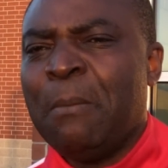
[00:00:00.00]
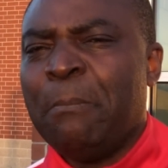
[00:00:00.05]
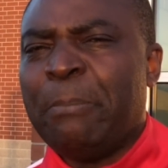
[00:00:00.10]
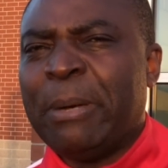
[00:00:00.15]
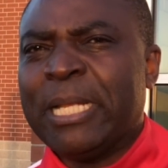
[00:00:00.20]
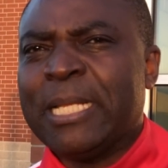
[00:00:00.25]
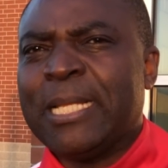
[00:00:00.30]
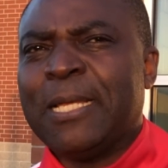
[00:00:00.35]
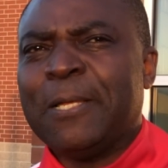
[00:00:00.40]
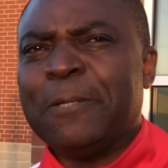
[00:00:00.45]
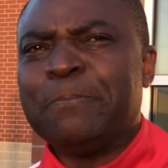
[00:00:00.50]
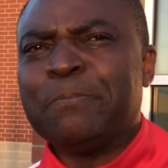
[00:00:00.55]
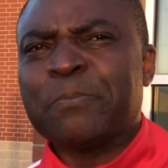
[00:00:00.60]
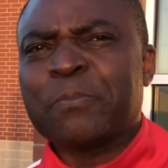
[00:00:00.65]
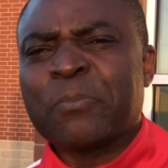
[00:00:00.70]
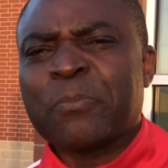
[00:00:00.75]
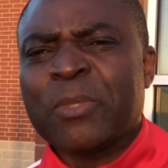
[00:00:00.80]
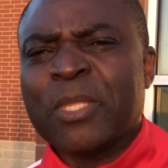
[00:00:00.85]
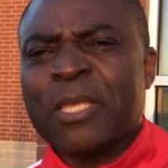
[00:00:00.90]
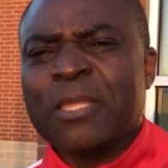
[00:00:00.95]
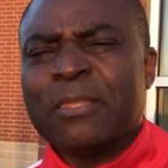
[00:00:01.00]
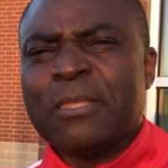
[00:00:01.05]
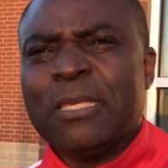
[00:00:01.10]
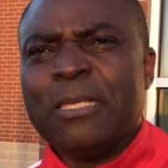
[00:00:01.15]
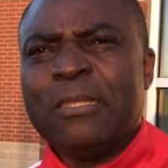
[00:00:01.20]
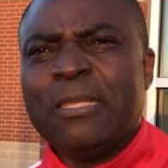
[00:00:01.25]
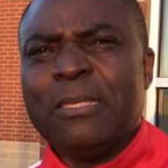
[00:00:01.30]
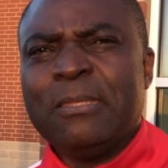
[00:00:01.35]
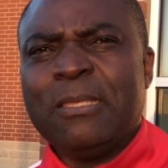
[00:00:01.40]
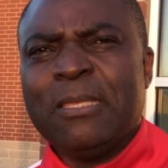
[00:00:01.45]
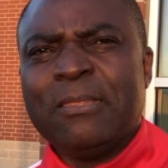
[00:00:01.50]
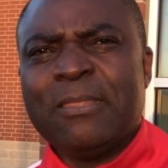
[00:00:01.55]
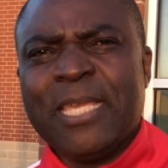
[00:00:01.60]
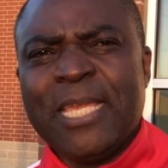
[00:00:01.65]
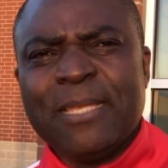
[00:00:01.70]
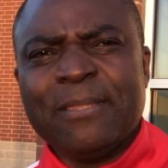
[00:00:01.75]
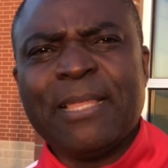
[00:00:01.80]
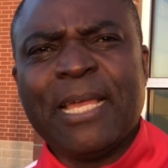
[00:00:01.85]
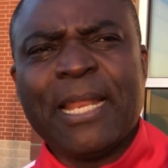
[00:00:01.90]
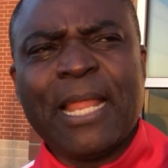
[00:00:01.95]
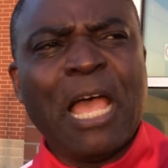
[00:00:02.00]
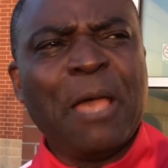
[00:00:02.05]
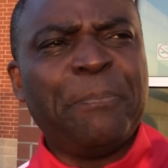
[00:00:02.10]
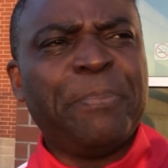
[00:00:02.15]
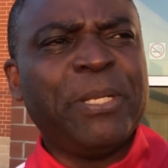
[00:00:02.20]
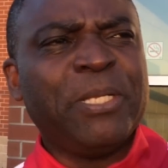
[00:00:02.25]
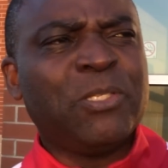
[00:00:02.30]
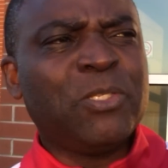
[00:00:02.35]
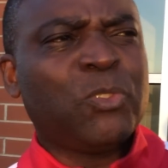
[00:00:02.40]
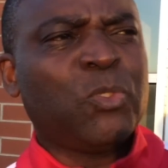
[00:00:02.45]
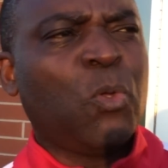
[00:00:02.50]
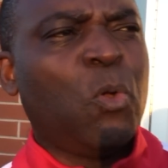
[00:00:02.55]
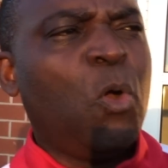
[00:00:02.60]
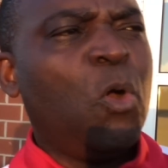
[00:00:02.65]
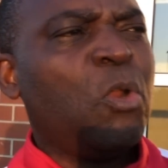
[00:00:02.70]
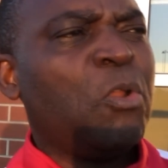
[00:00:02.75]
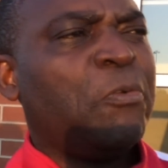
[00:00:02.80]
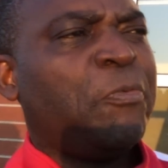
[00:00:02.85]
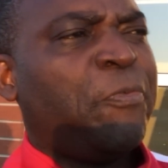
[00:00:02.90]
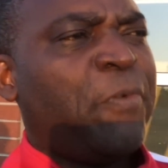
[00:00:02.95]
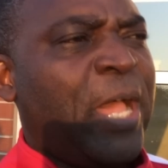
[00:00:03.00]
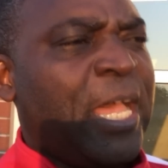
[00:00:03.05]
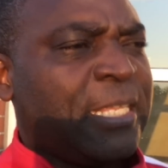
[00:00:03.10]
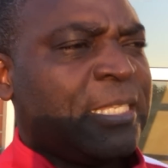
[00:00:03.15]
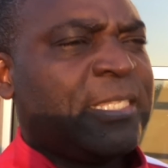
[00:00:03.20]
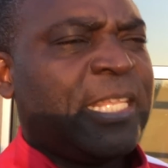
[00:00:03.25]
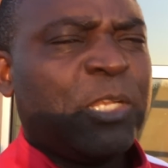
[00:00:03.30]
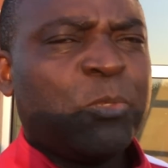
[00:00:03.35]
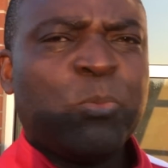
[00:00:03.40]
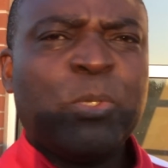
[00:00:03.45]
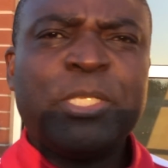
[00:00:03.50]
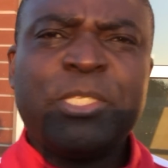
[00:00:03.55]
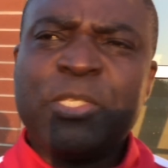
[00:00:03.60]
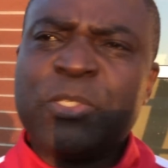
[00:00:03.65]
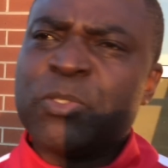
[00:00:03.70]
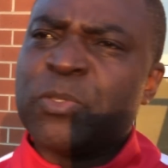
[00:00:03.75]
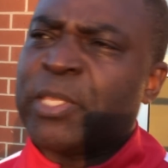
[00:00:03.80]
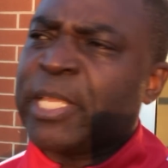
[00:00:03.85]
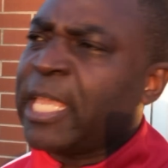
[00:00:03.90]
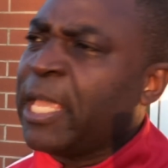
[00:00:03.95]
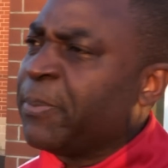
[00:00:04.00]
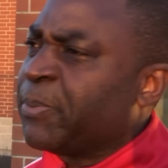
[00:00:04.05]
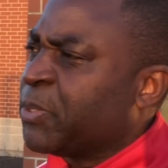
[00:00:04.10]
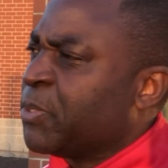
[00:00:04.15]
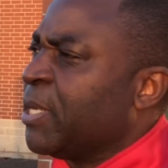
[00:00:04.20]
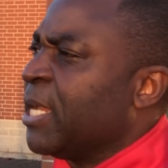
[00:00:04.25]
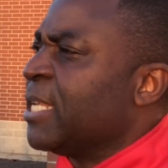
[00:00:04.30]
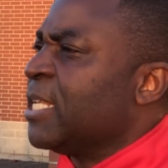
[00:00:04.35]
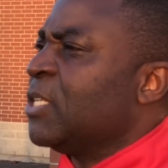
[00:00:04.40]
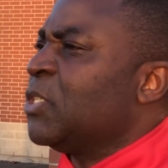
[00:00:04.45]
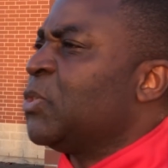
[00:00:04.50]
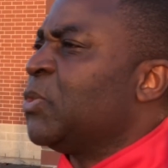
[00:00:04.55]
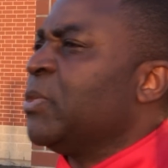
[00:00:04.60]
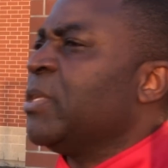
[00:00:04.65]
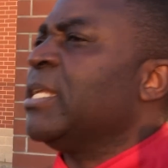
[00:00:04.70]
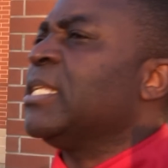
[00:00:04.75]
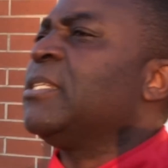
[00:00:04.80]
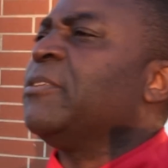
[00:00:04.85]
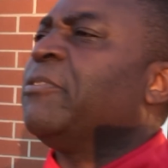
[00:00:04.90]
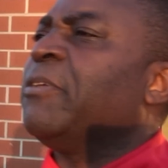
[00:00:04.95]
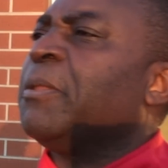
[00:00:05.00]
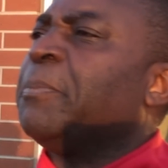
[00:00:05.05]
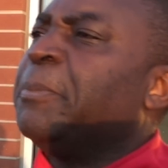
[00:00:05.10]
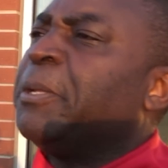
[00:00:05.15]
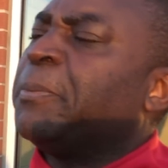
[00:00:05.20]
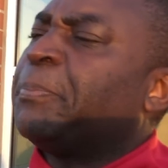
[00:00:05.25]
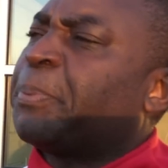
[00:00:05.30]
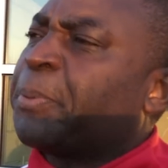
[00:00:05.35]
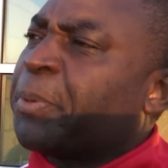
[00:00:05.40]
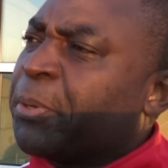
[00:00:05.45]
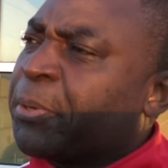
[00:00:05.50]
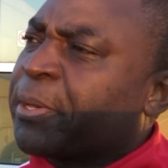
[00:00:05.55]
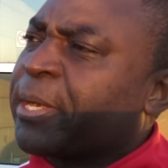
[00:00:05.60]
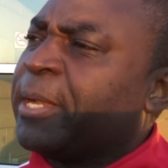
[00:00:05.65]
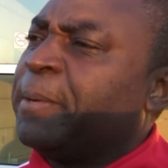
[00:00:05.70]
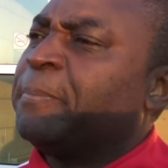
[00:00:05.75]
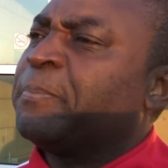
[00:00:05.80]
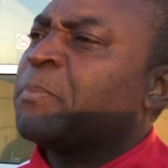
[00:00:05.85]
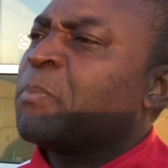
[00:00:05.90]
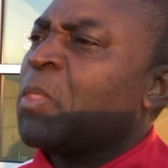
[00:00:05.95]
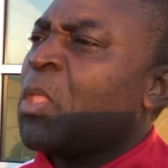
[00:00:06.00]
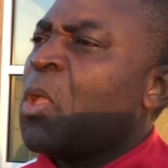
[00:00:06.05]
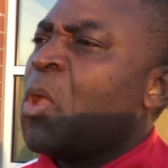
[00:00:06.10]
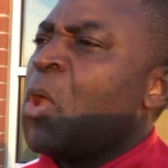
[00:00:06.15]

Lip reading: But wow, the thing that happened to all of us that went into the Cape United Junior Development Program